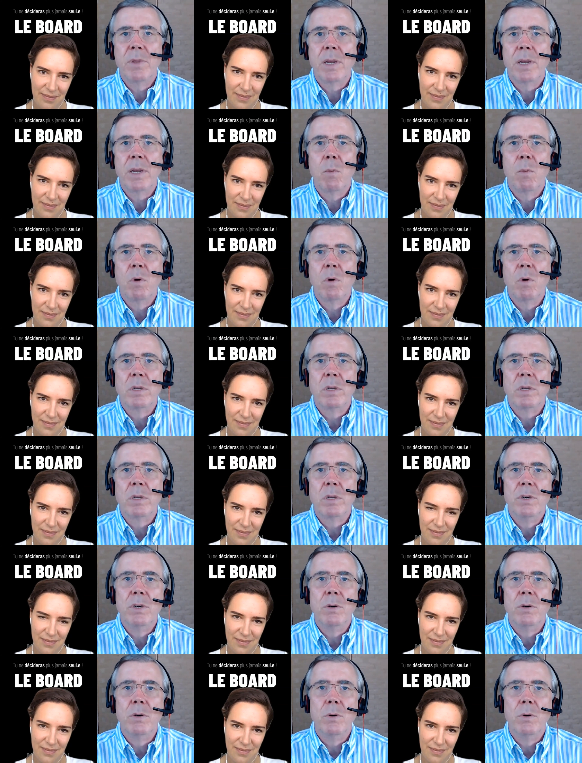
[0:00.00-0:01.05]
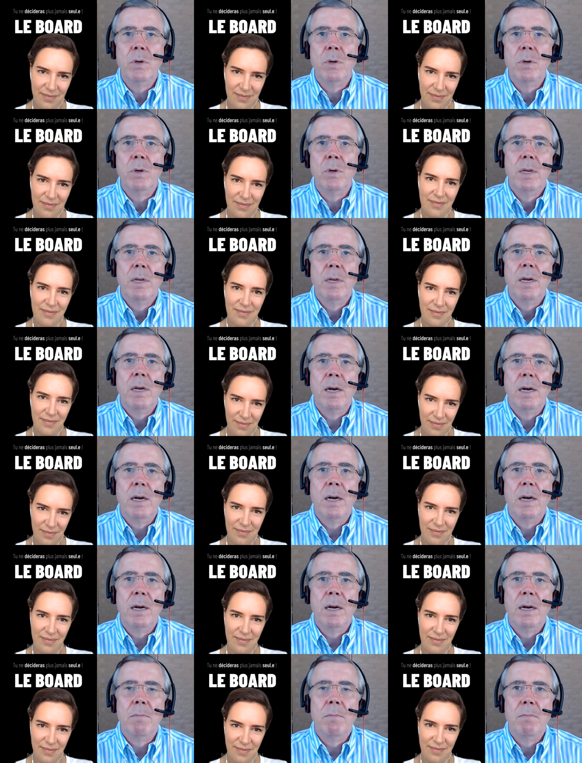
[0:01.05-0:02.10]
Speaker 1: I want to do.
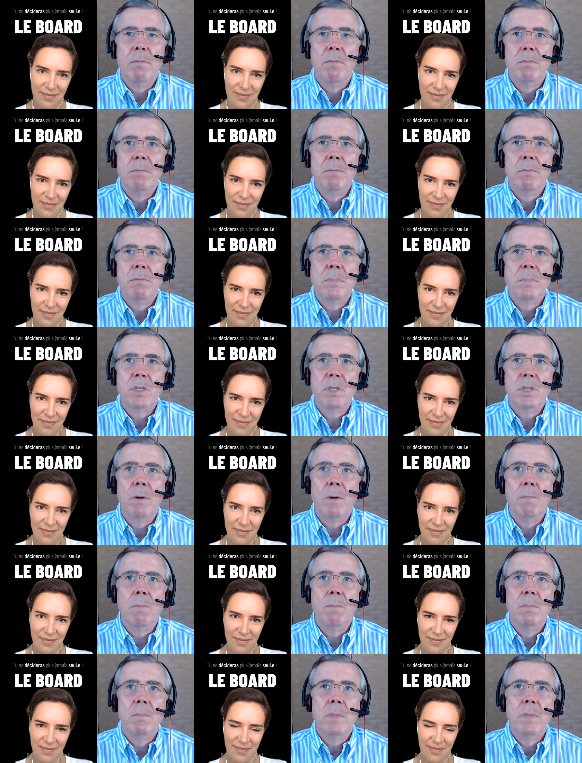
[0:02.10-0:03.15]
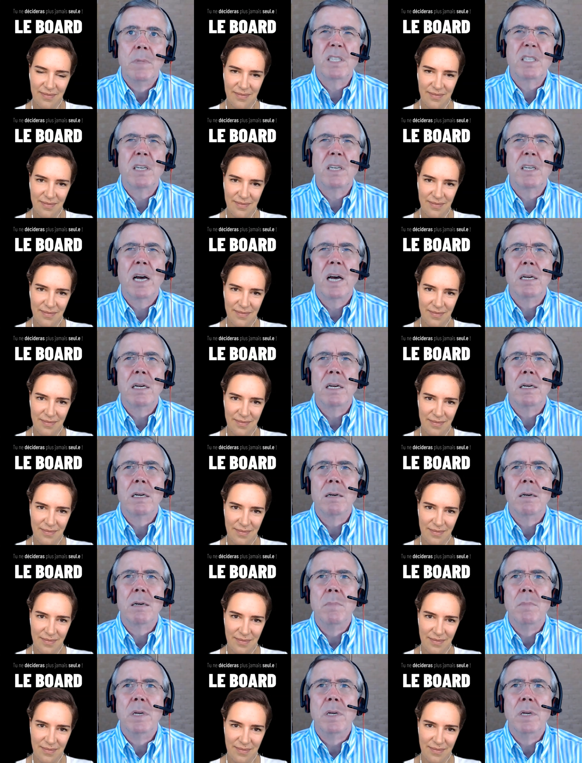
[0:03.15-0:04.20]
Um, so it's not a
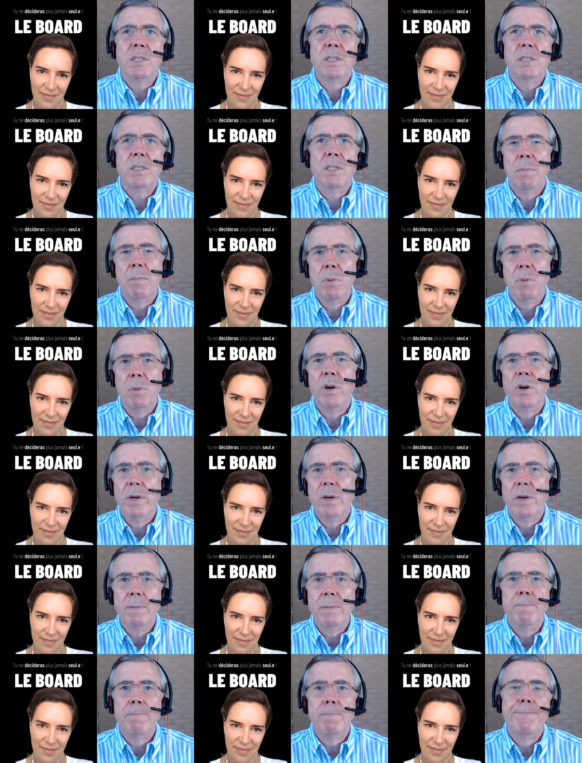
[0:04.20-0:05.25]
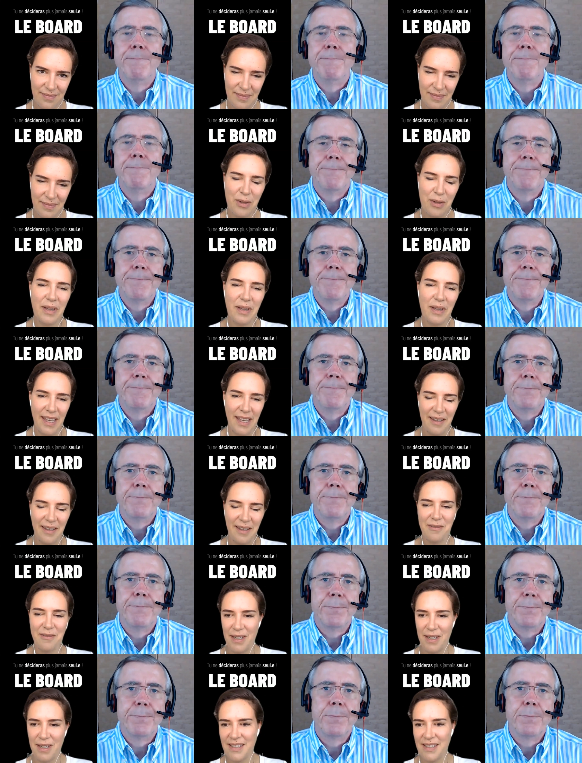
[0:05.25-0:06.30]
it's not a burden.
Speaker 2: Okay,
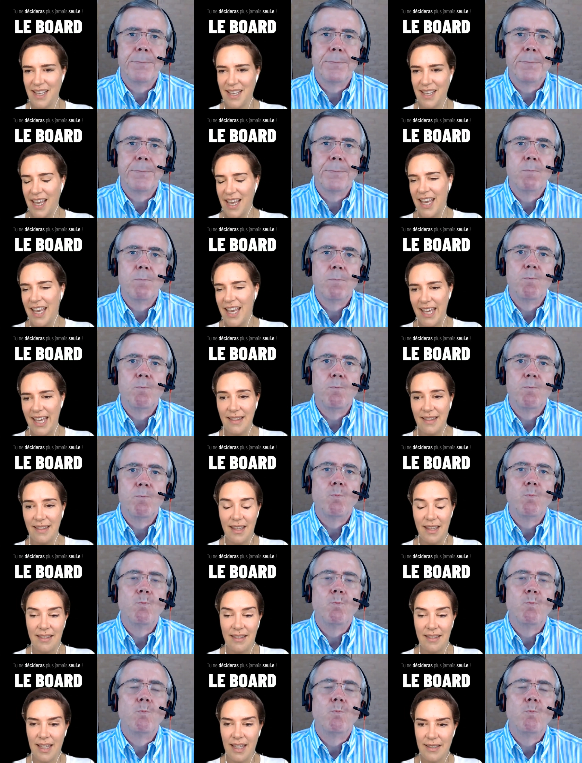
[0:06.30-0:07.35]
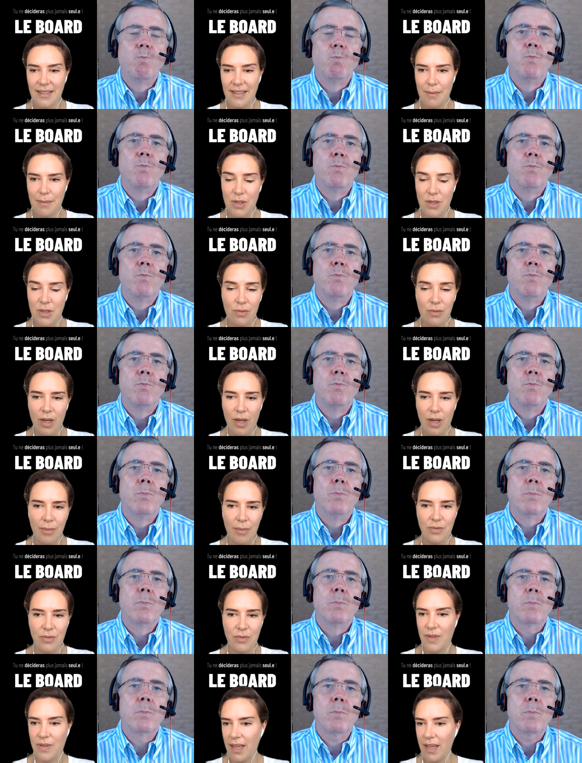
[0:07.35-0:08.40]
great. And and that keeps you up
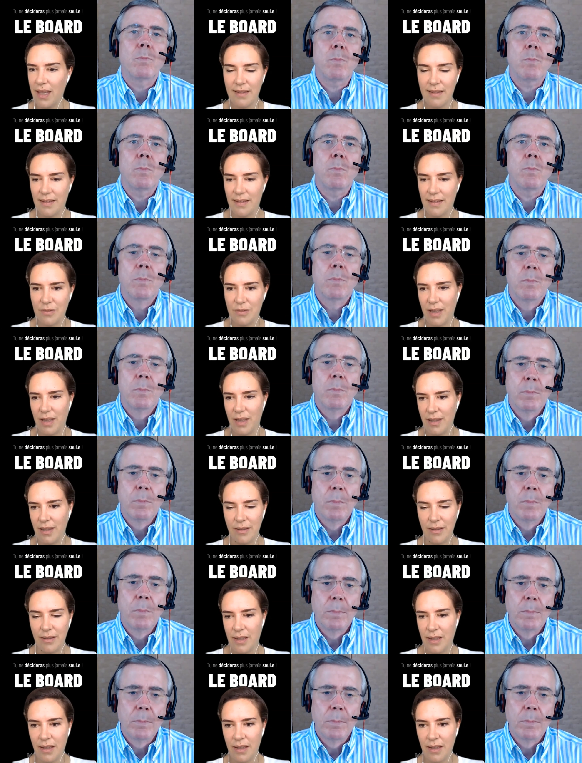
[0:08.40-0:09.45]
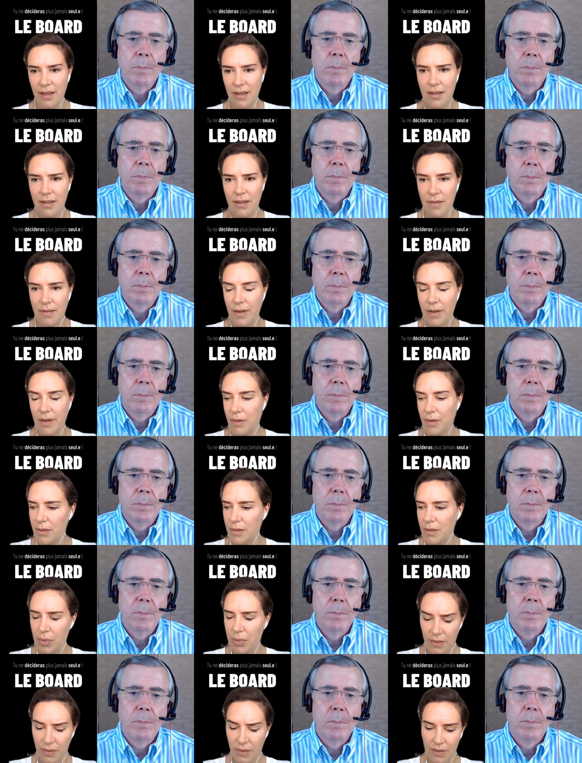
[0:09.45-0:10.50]
to date as well, and it's very
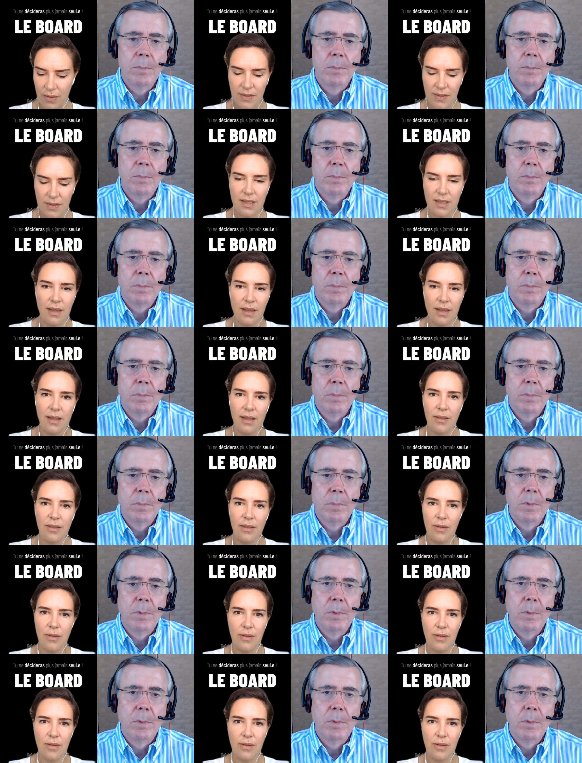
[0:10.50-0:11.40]
important in in